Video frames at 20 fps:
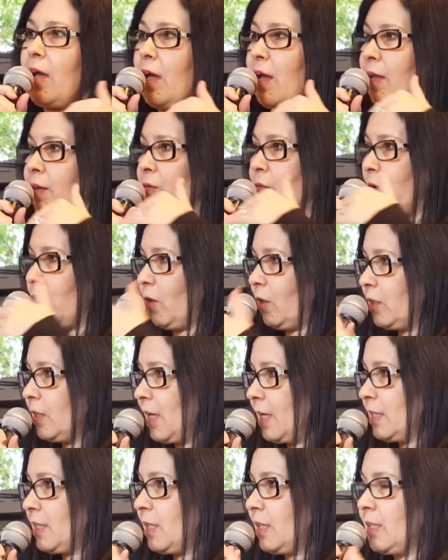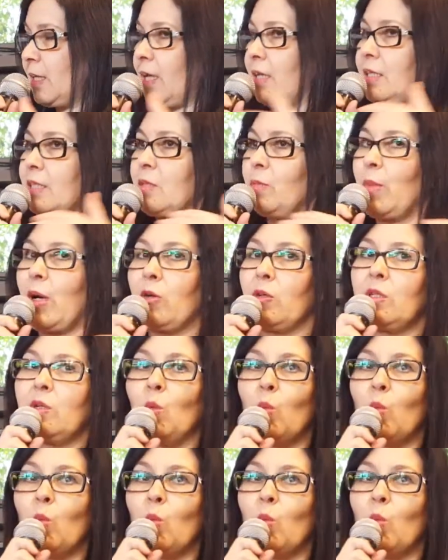And we heard yesterday it's about the